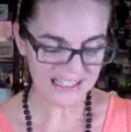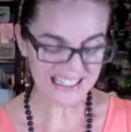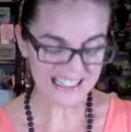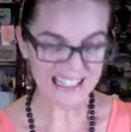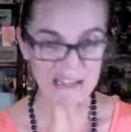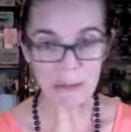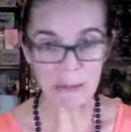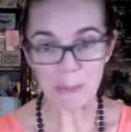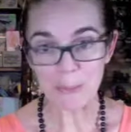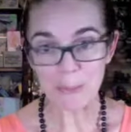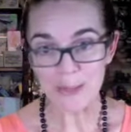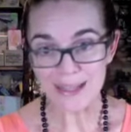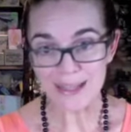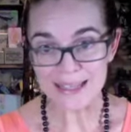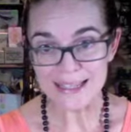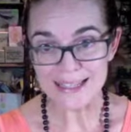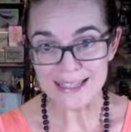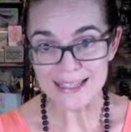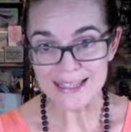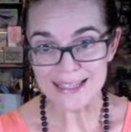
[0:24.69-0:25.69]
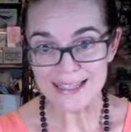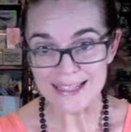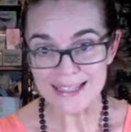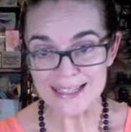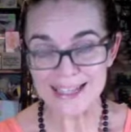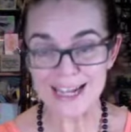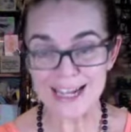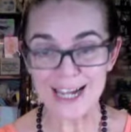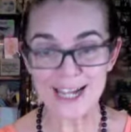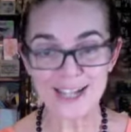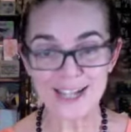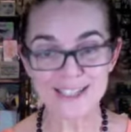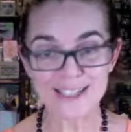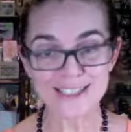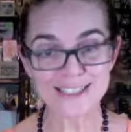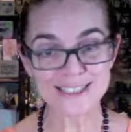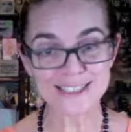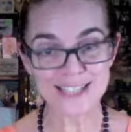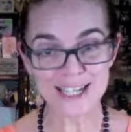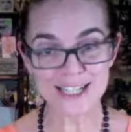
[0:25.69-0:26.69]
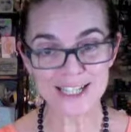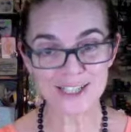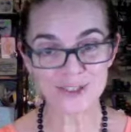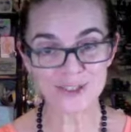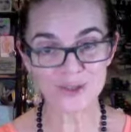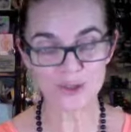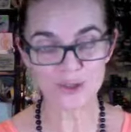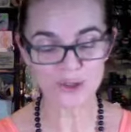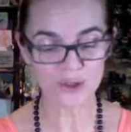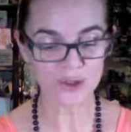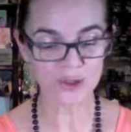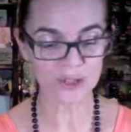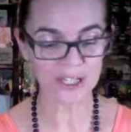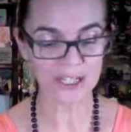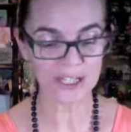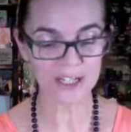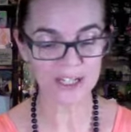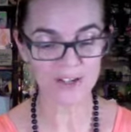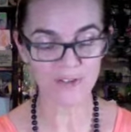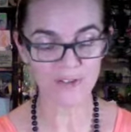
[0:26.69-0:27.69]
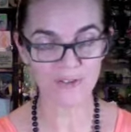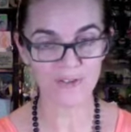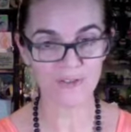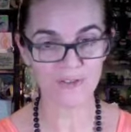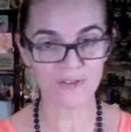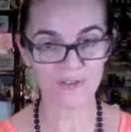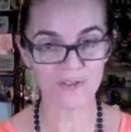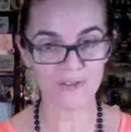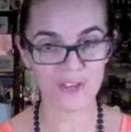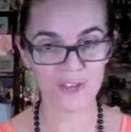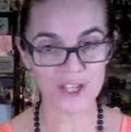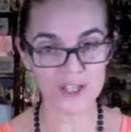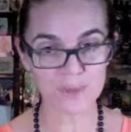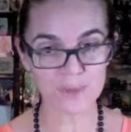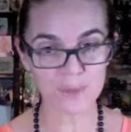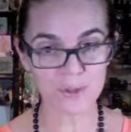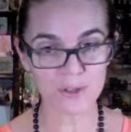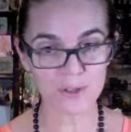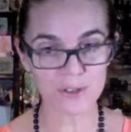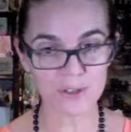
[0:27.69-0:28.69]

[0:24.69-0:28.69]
I hope you like it. I decided to join a Facebook